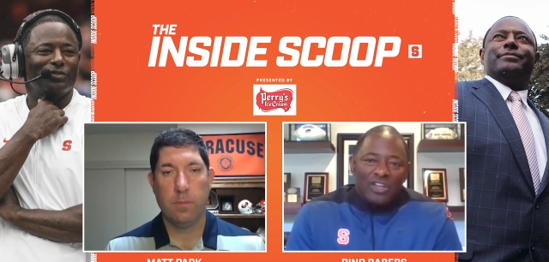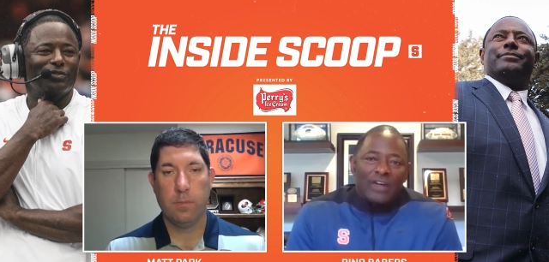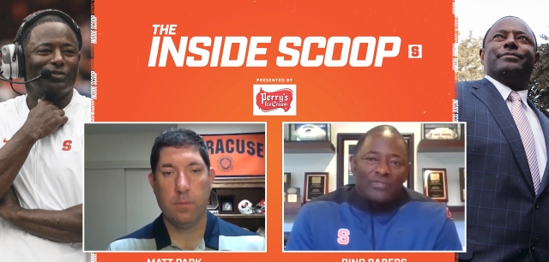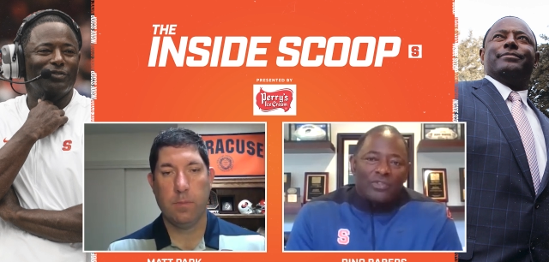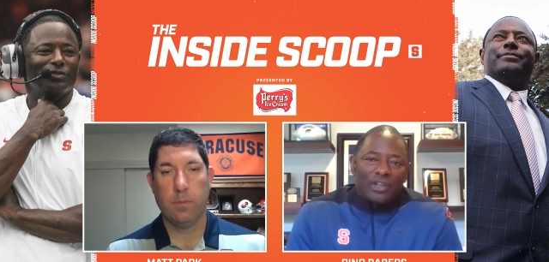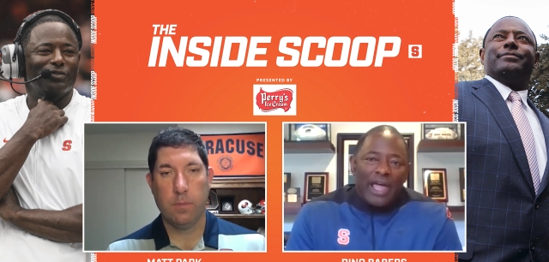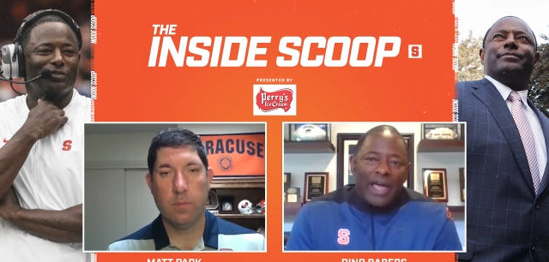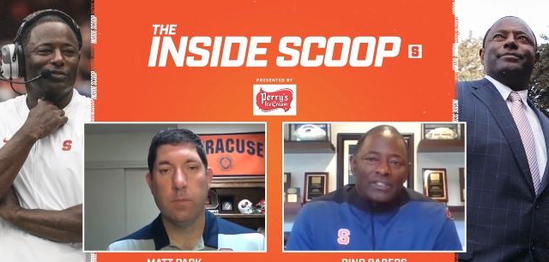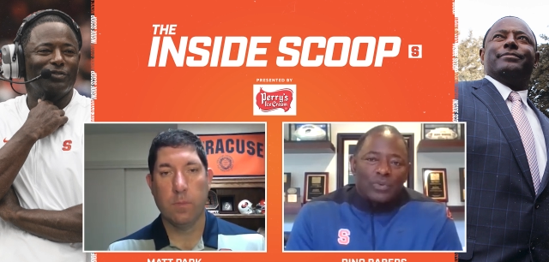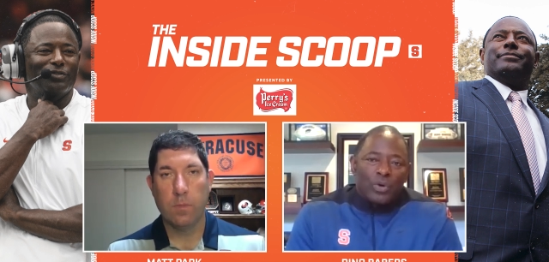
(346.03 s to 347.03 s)
Speaker 1: after the
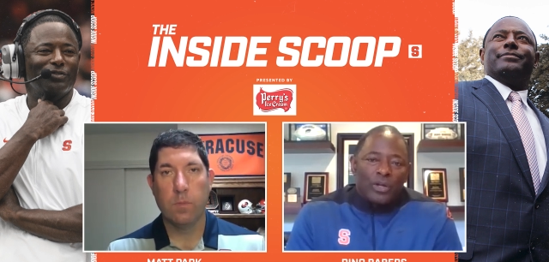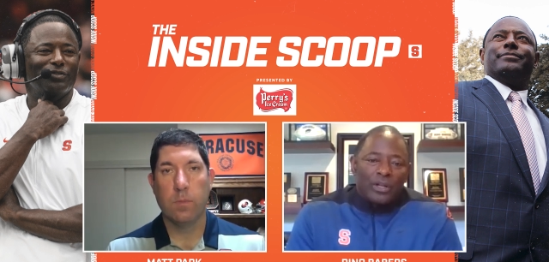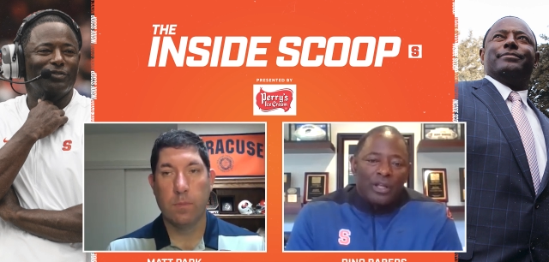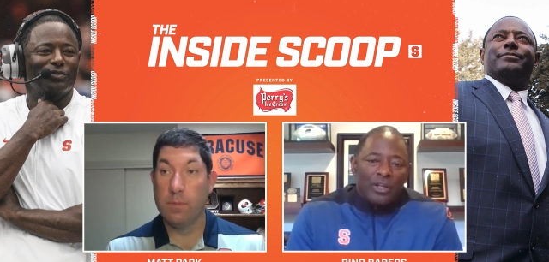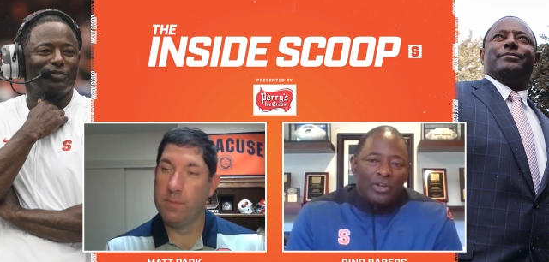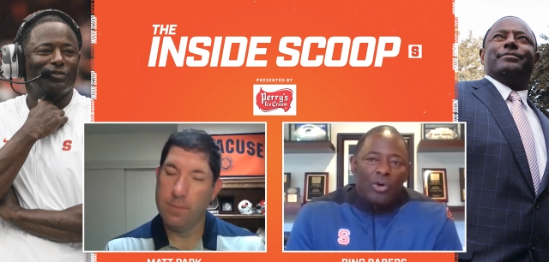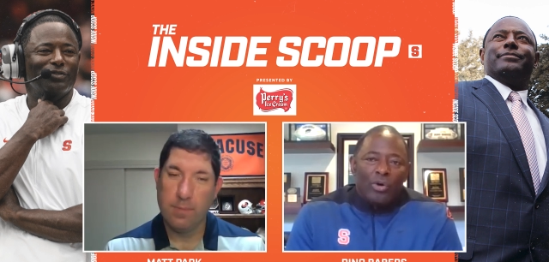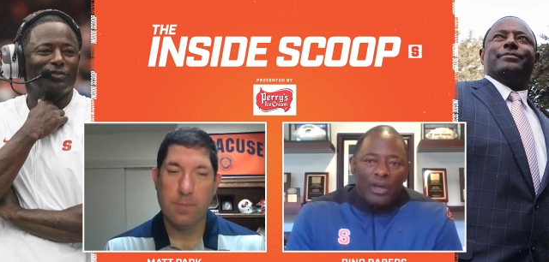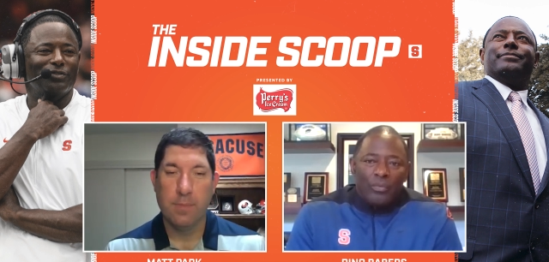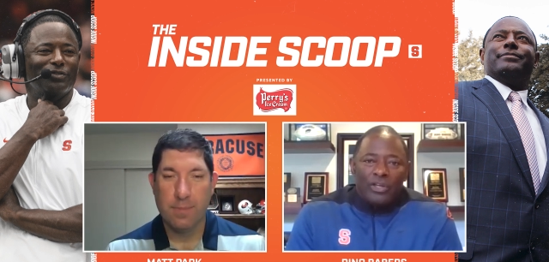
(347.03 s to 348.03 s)
last one,
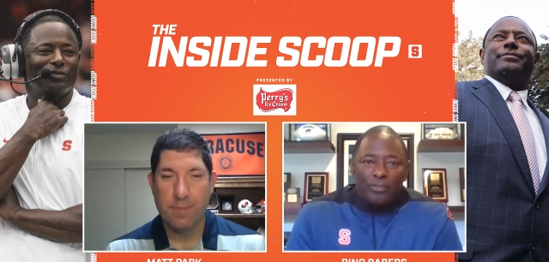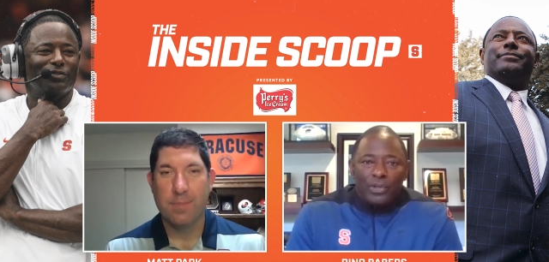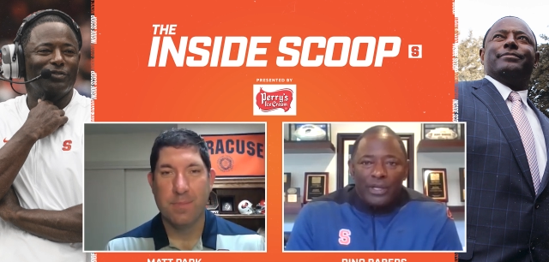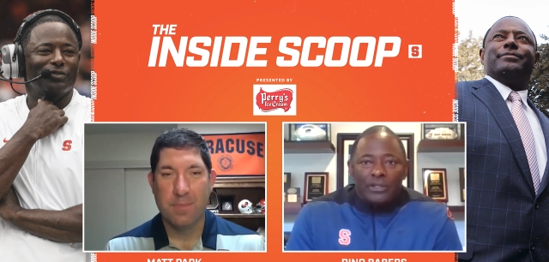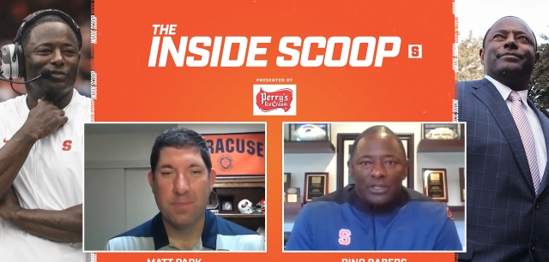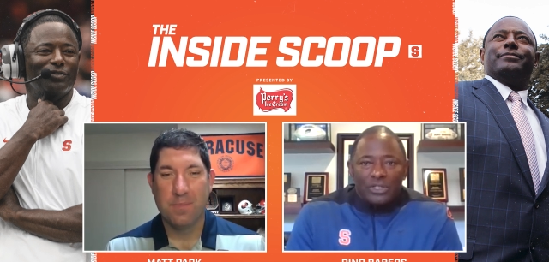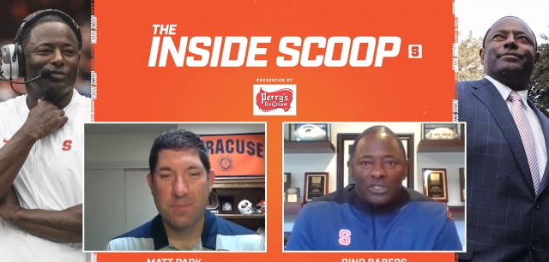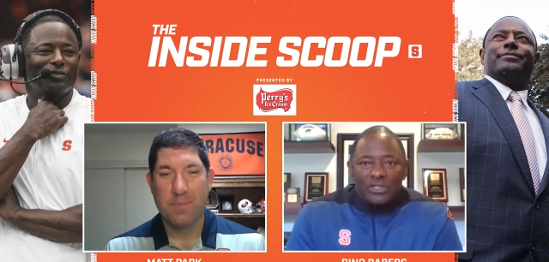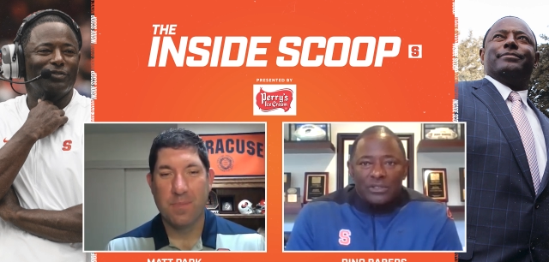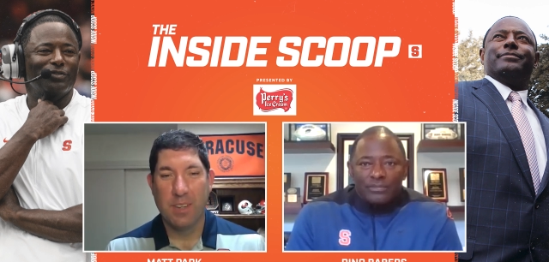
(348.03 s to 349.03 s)
knowing that we completed this
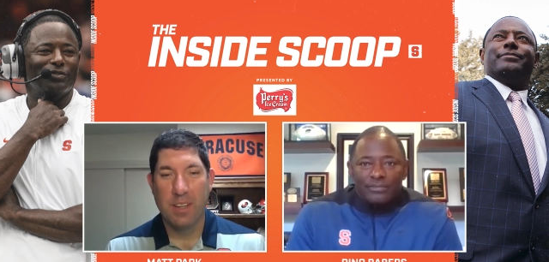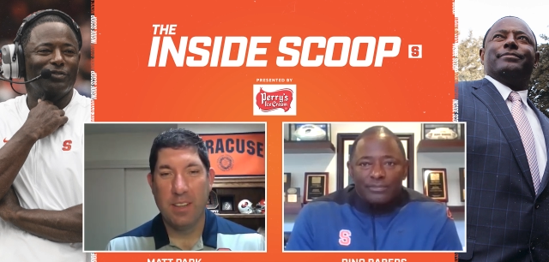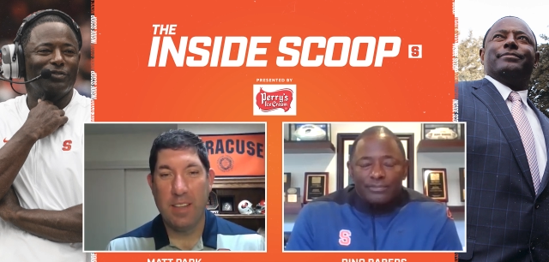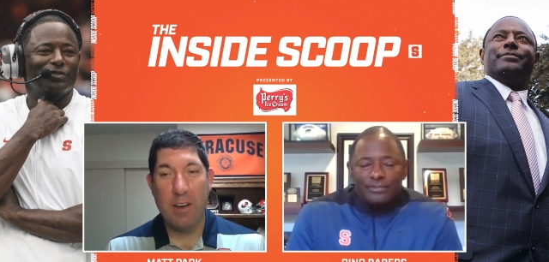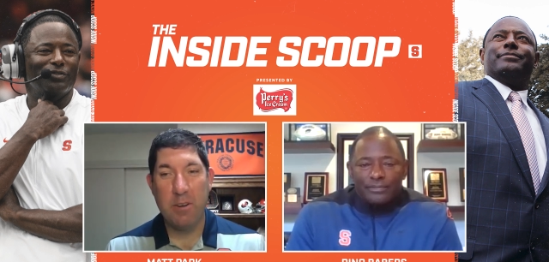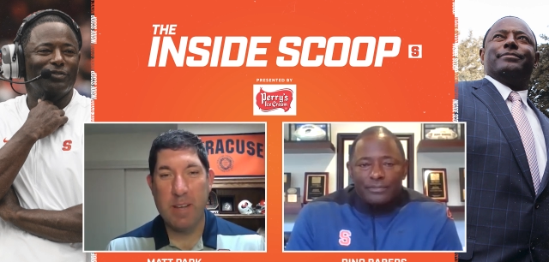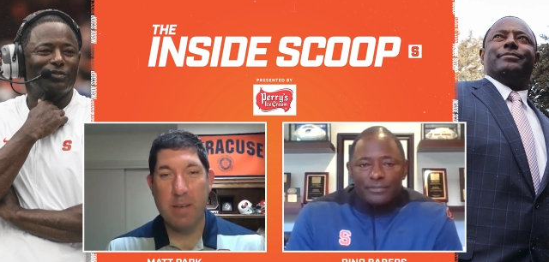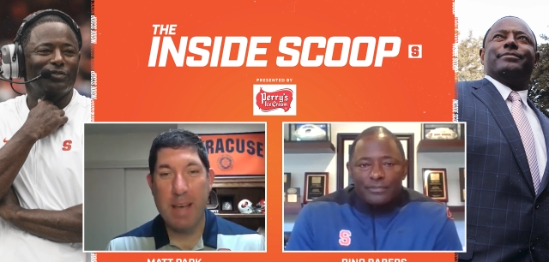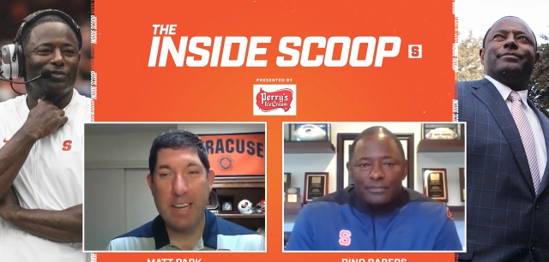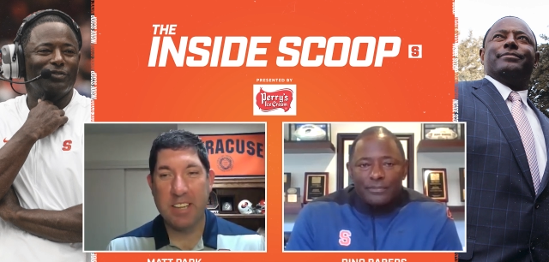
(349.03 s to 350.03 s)
season.
Speaker 2: That would be
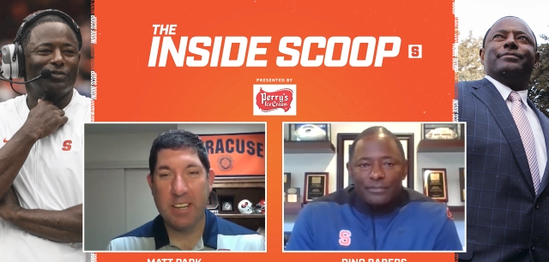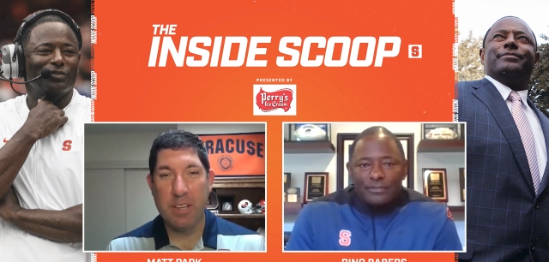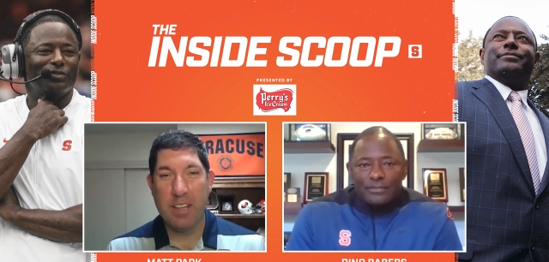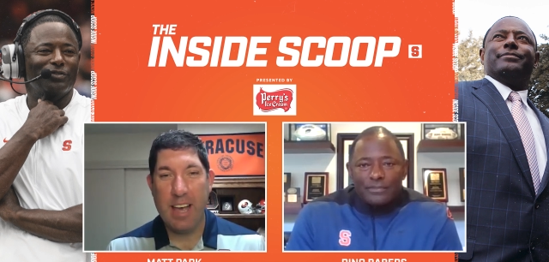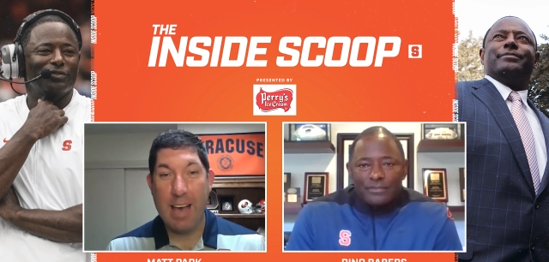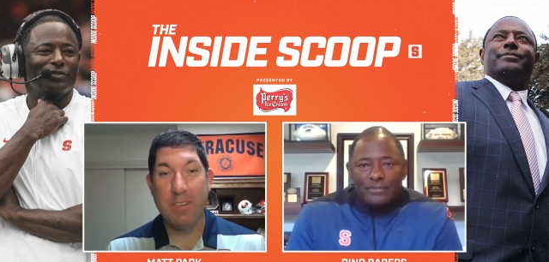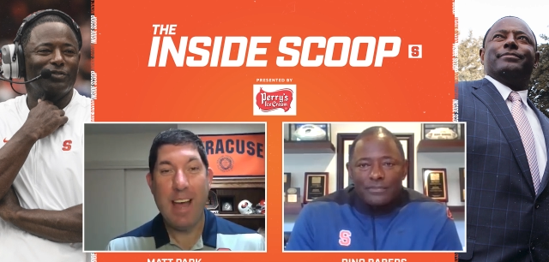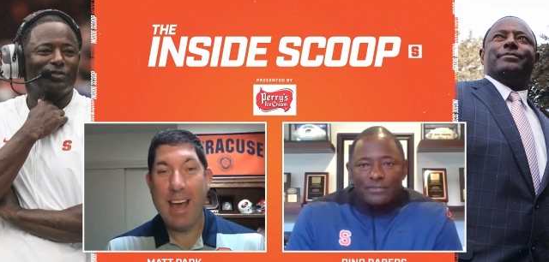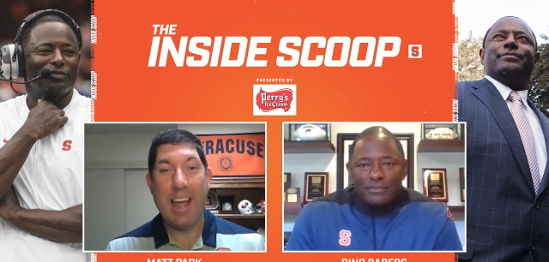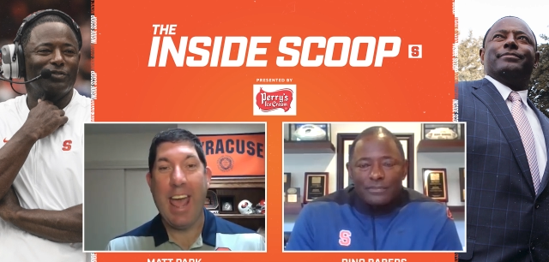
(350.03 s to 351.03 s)
amazing. We haven't
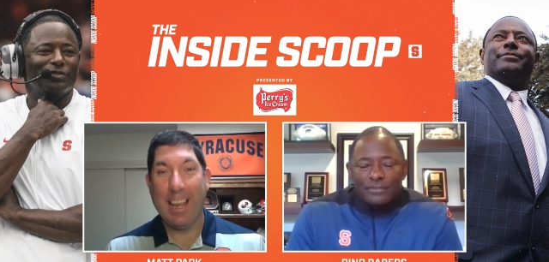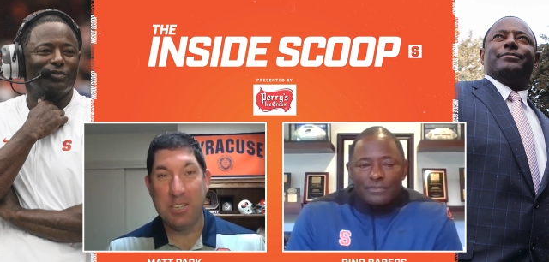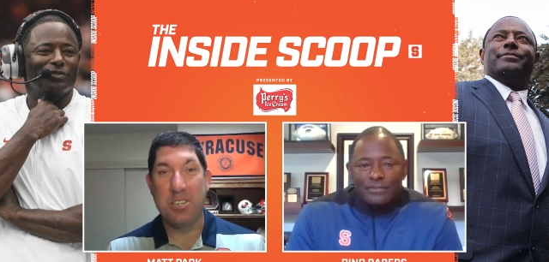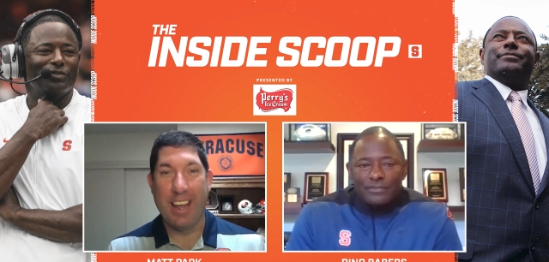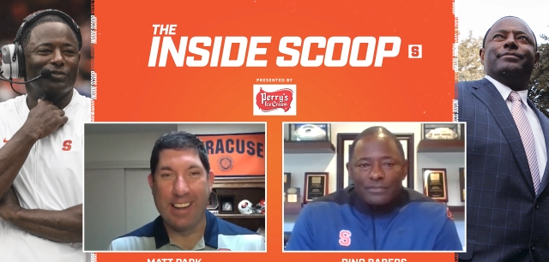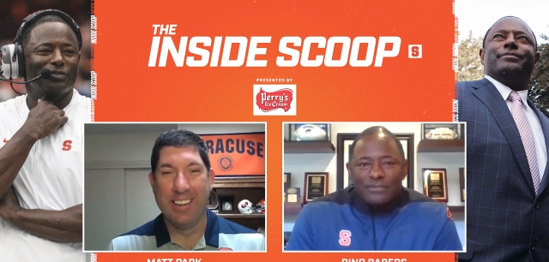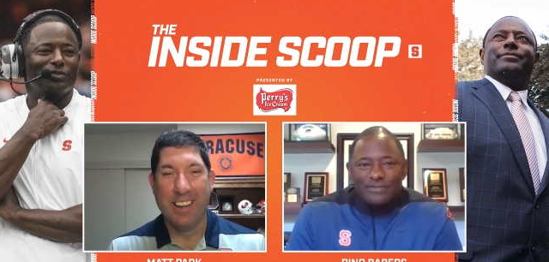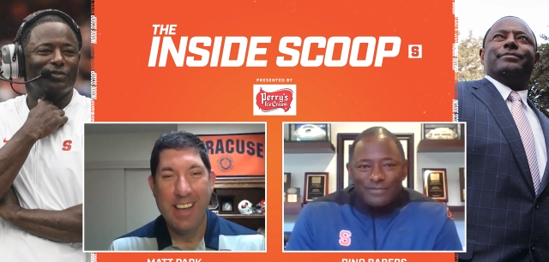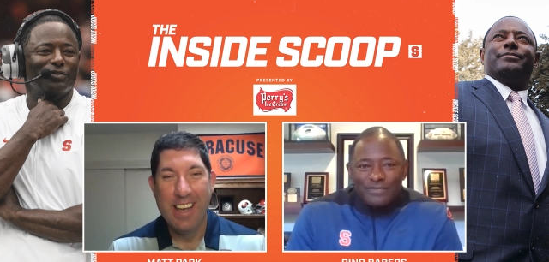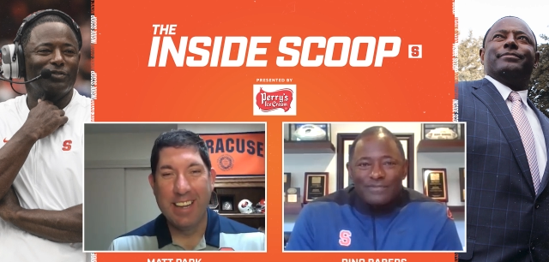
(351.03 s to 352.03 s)
had a handshake
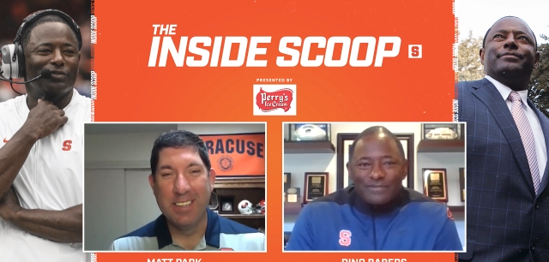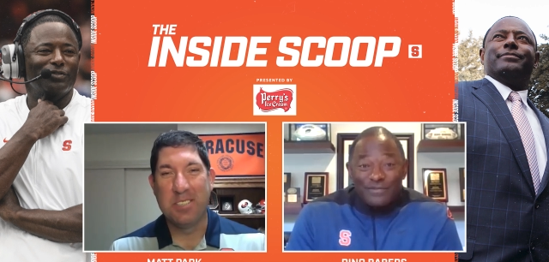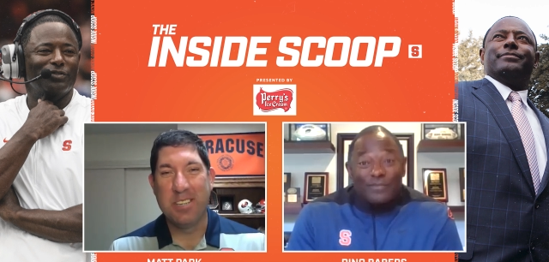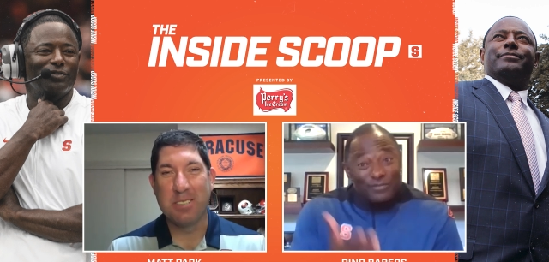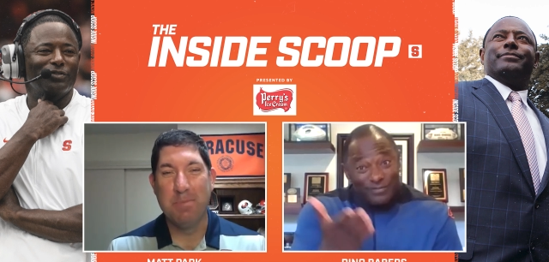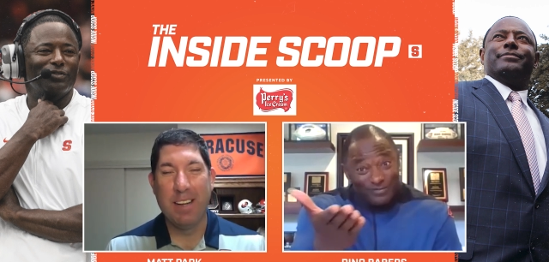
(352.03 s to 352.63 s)
in, in six